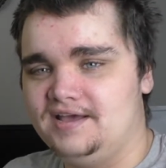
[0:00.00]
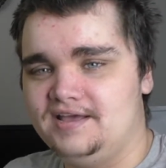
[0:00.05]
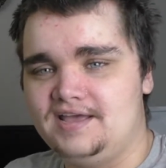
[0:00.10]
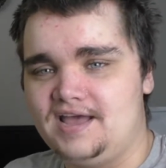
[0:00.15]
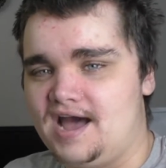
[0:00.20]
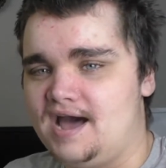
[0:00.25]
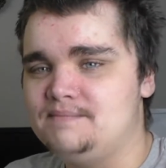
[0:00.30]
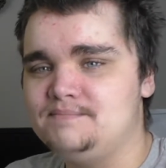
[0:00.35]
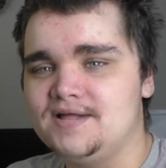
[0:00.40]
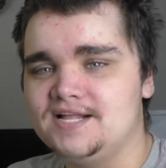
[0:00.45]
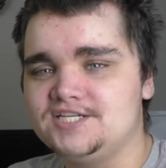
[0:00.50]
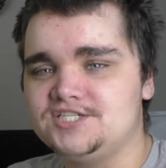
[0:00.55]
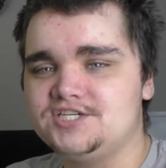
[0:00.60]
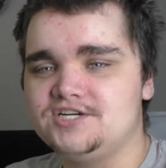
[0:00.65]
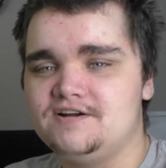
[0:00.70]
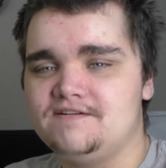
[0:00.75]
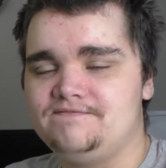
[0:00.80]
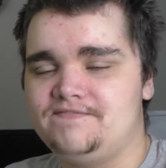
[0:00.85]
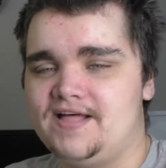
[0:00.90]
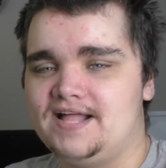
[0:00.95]
Yeah, I'm not
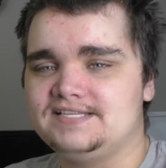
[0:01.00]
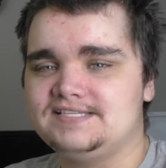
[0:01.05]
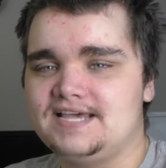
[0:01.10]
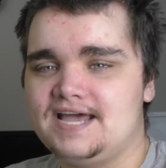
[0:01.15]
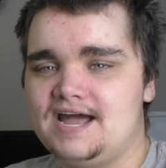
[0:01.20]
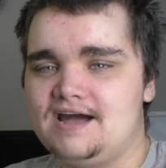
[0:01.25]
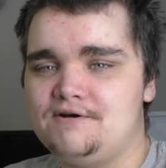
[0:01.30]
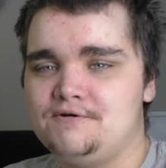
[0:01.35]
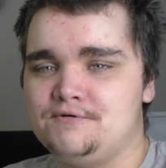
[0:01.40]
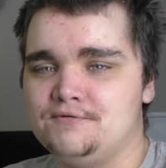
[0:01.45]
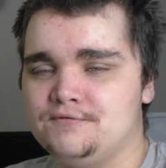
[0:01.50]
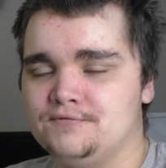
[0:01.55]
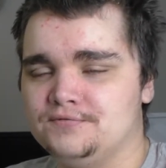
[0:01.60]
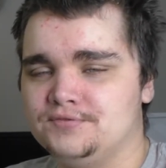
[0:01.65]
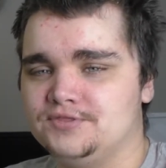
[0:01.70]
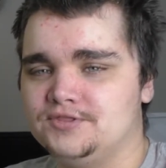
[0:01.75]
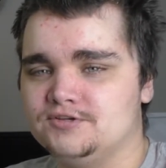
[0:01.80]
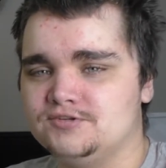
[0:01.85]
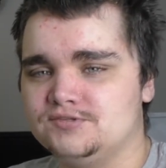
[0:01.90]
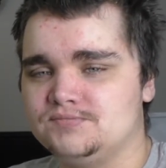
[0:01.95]
sure if that's how
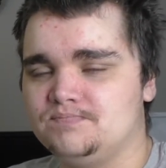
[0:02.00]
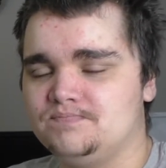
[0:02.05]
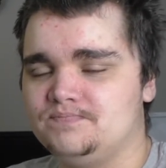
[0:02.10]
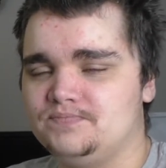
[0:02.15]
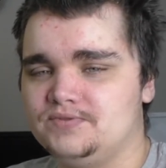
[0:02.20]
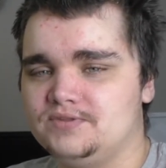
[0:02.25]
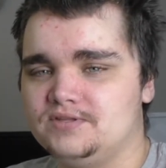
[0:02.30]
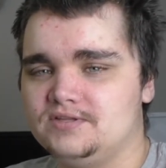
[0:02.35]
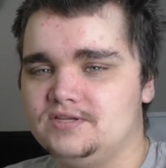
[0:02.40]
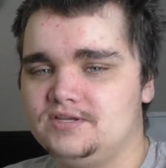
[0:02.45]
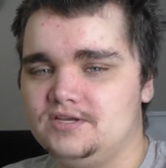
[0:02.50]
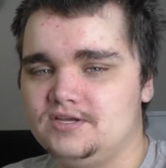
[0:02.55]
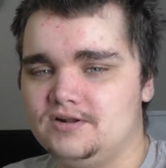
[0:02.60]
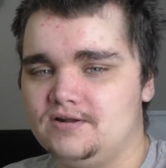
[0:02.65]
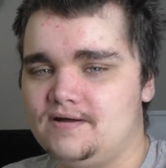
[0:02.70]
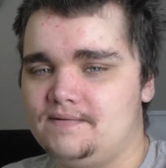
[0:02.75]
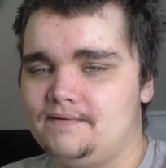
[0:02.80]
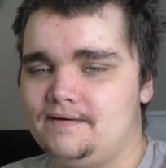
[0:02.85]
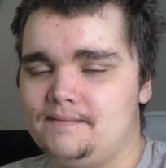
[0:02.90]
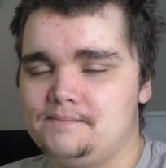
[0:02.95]
those,
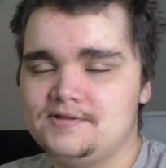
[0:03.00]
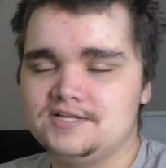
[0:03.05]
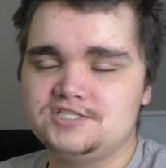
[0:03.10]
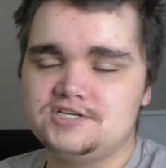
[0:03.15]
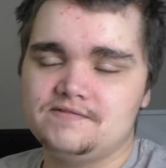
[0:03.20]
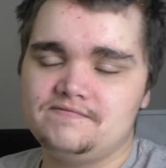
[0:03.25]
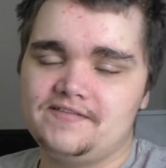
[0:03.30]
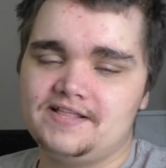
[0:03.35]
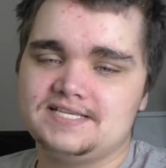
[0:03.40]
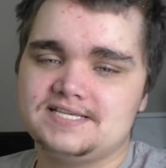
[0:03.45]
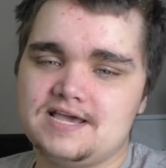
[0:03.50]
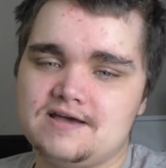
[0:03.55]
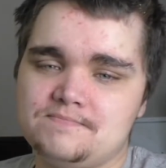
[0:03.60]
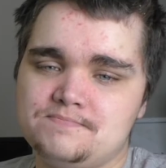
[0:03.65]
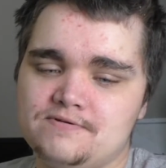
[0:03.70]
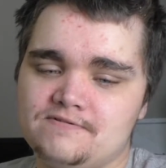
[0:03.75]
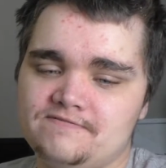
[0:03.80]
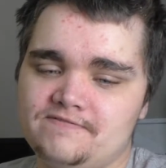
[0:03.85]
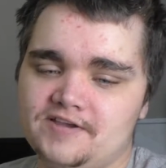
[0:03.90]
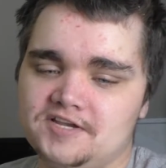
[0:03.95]
I'm not sure if that's how
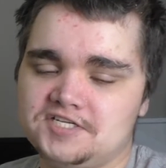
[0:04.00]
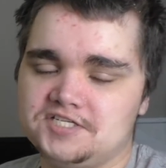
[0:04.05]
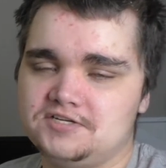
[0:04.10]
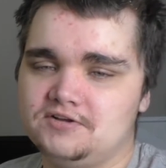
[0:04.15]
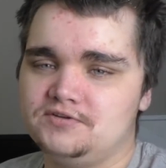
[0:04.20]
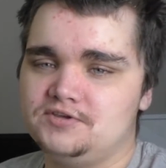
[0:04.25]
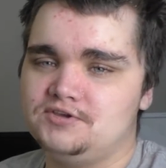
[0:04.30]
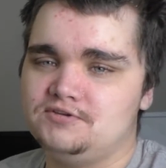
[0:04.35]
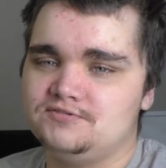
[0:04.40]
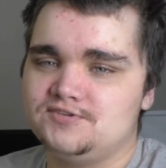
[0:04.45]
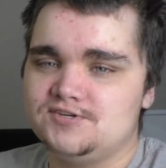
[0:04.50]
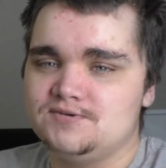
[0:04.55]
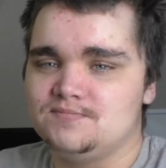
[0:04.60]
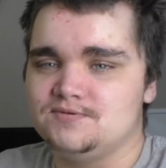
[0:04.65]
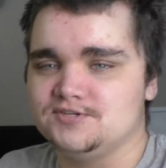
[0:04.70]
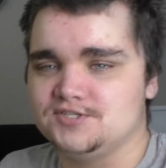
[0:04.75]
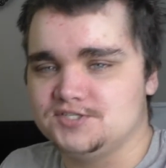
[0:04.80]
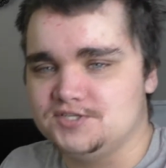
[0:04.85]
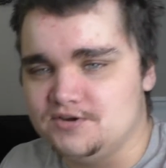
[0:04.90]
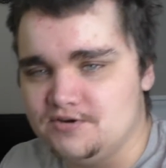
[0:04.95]
professional
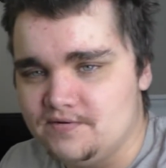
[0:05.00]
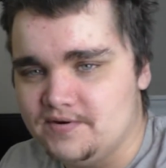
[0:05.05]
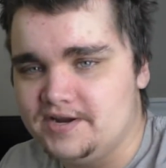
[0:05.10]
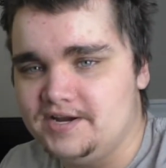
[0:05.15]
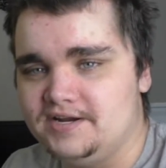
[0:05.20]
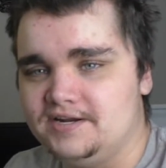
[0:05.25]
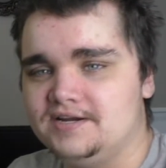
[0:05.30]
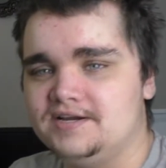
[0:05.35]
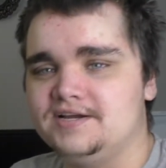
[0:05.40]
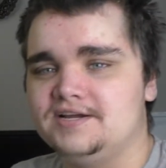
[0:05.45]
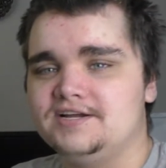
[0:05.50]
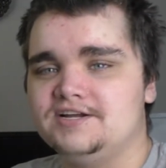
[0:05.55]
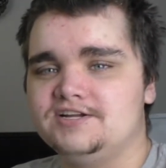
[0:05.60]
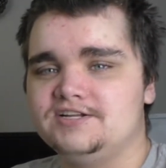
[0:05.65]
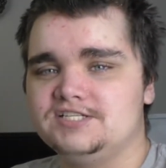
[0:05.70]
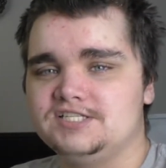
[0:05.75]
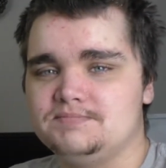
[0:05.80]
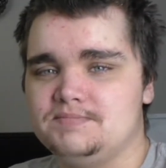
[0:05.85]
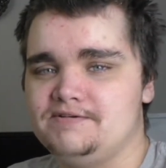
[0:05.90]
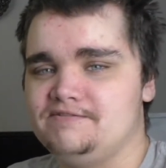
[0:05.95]
YouTubers do it,
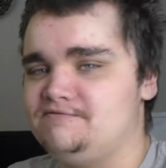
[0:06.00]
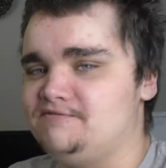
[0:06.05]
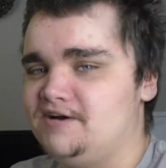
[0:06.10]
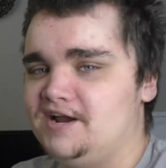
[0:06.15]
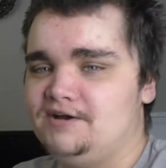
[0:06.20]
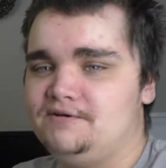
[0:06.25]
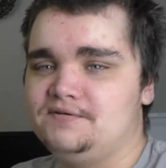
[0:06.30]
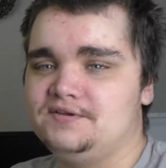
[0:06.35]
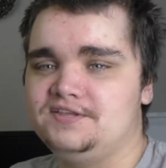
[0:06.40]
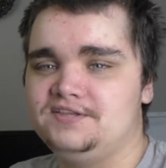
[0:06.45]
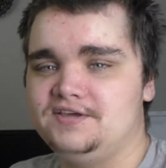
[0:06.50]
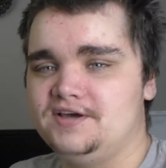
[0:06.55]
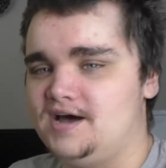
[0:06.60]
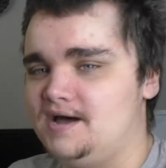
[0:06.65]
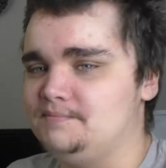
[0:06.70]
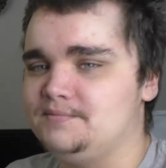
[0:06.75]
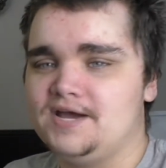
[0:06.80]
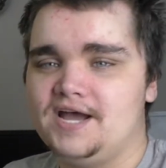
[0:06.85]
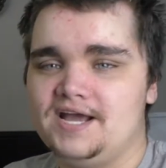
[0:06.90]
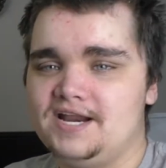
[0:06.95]
to be frank with you.
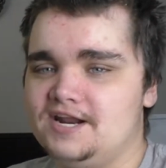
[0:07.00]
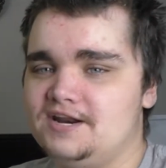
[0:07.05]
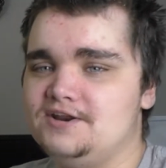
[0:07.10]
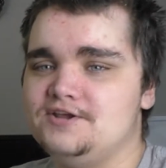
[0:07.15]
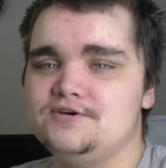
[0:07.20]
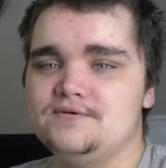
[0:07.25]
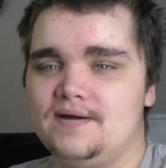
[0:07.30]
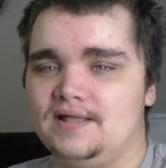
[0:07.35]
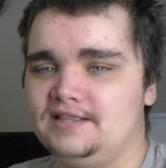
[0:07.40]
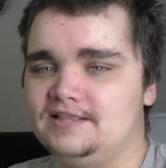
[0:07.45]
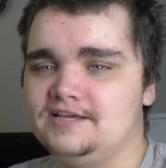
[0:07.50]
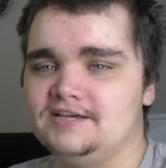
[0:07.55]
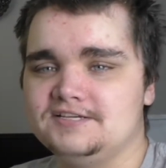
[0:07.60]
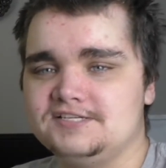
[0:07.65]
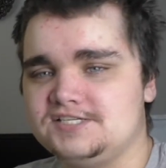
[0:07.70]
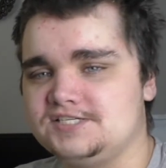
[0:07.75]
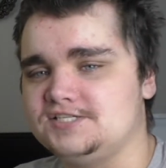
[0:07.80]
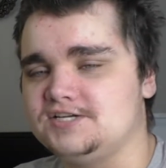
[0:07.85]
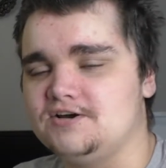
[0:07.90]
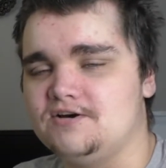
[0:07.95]
I'm kind of new at
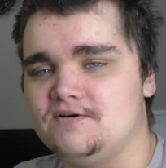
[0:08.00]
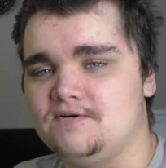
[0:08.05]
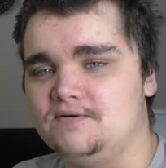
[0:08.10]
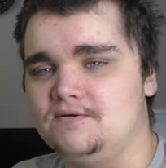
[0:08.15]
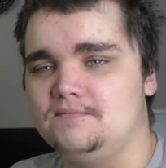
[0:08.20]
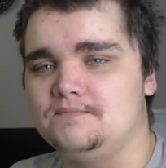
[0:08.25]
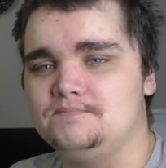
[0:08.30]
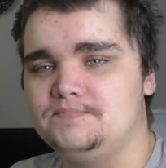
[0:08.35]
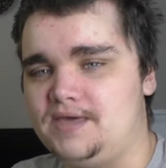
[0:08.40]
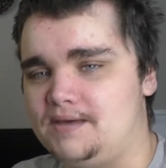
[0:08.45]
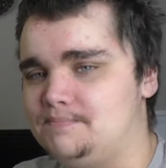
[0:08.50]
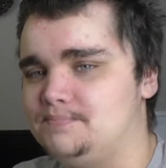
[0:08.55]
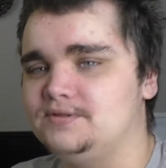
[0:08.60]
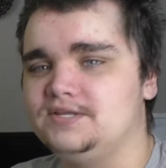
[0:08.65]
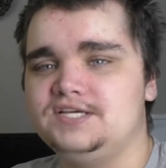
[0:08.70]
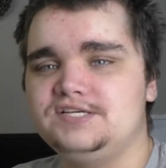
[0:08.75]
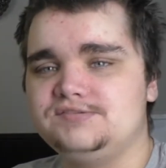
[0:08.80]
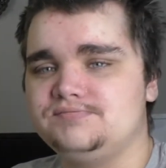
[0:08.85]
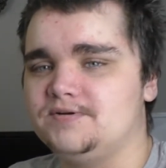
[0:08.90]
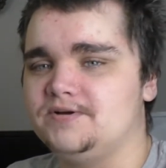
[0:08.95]
this, so yeah,
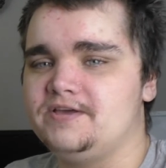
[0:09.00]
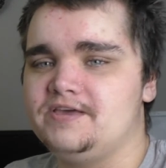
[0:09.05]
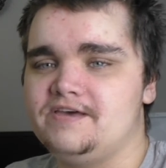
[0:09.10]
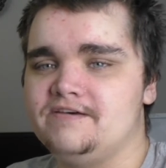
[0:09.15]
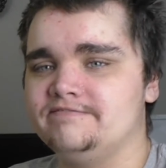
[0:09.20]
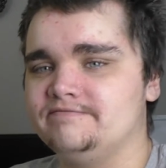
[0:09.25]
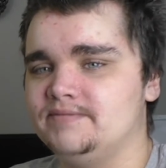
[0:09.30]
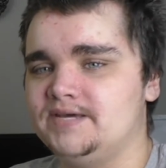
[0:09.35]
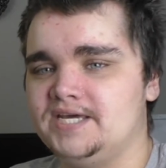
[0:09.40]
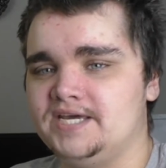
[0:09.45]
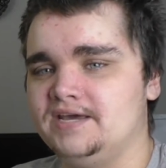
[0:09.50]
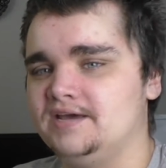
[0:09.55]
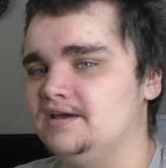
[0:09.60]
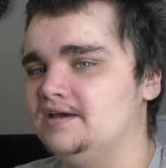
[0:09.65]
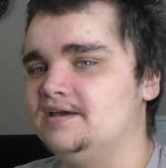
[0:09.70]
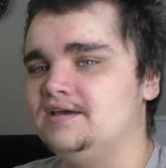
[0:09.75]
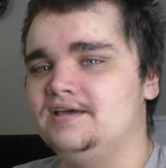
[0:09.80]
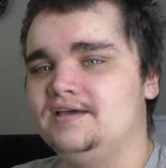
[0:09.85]
please forgive me